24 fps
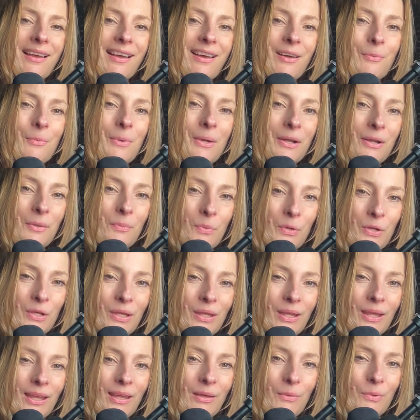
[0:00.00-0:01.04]
when I'm
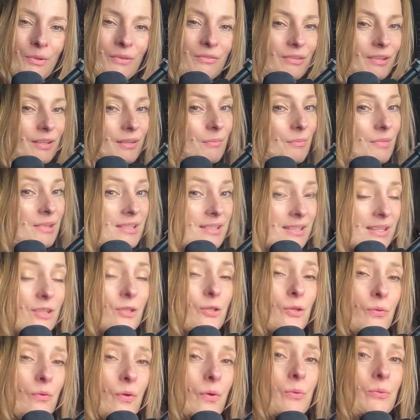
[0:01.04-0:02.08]
working with my
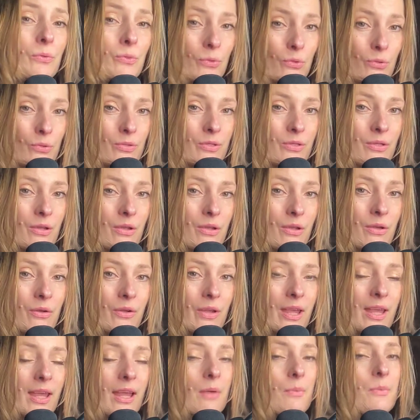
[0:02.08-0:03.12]
6-year-old daughter,
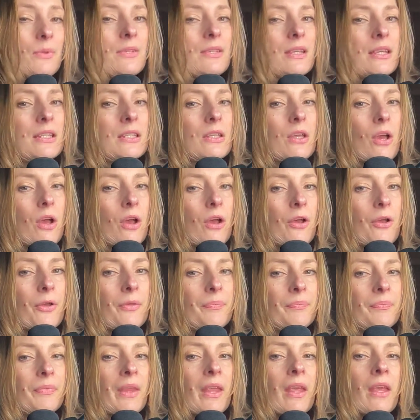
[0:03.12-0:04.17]
okay, I will say to her,
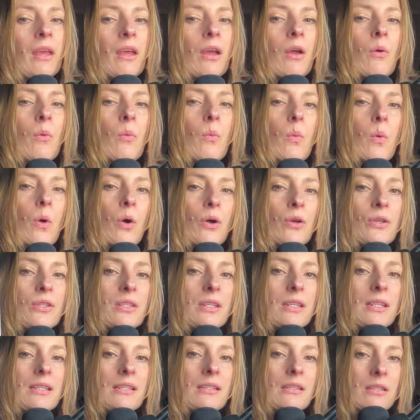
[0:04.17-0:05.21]
what
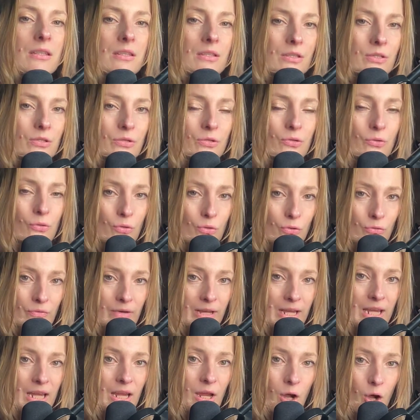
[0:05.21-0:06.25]
is the
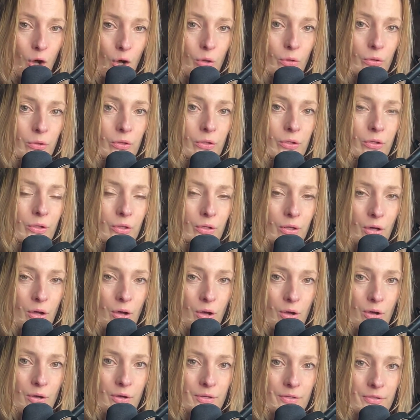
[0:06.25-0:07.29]
story on the
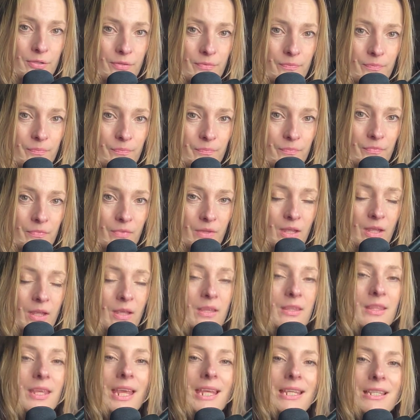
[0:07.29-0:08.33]
card?
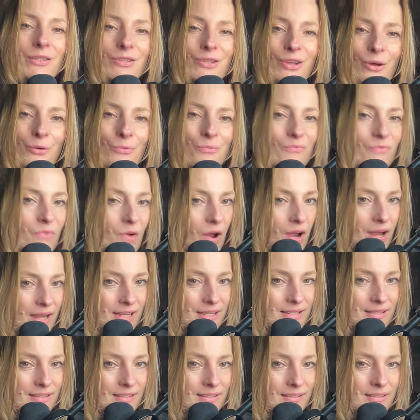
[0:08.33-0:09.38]
There is no
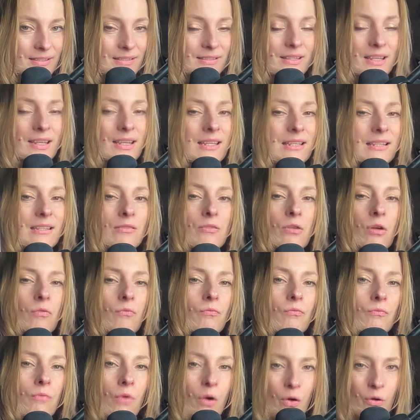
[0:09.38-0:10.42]
right, there is no
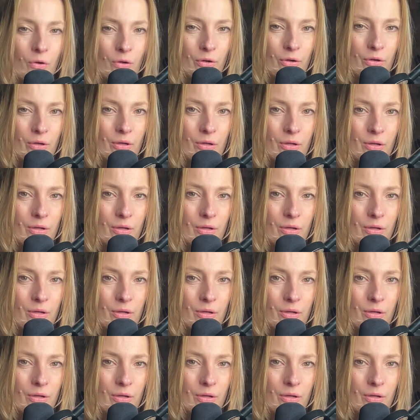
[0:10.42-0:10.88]
wrong.